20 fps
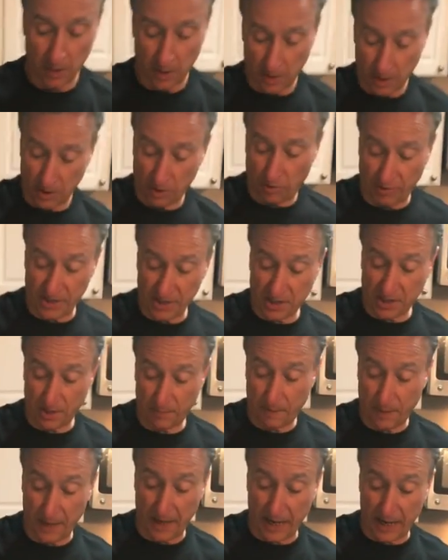Grease the
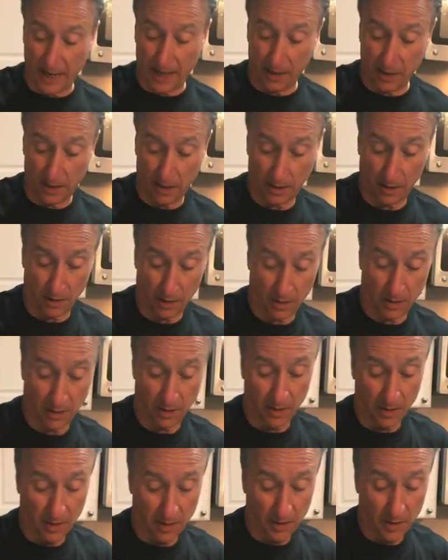pan.
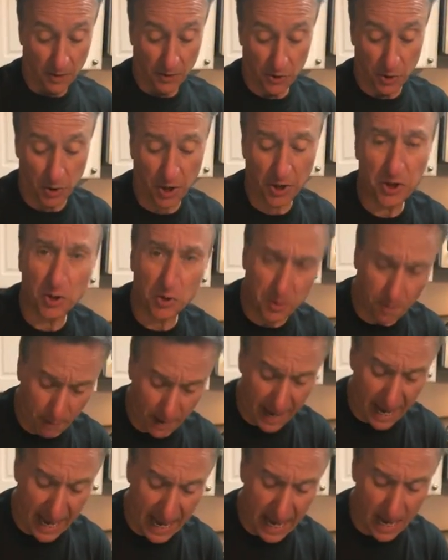You could use
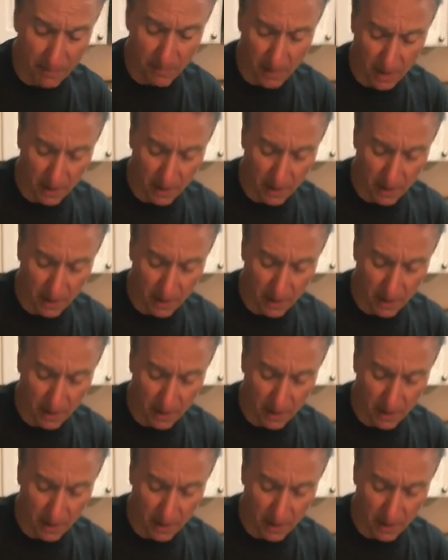Pam.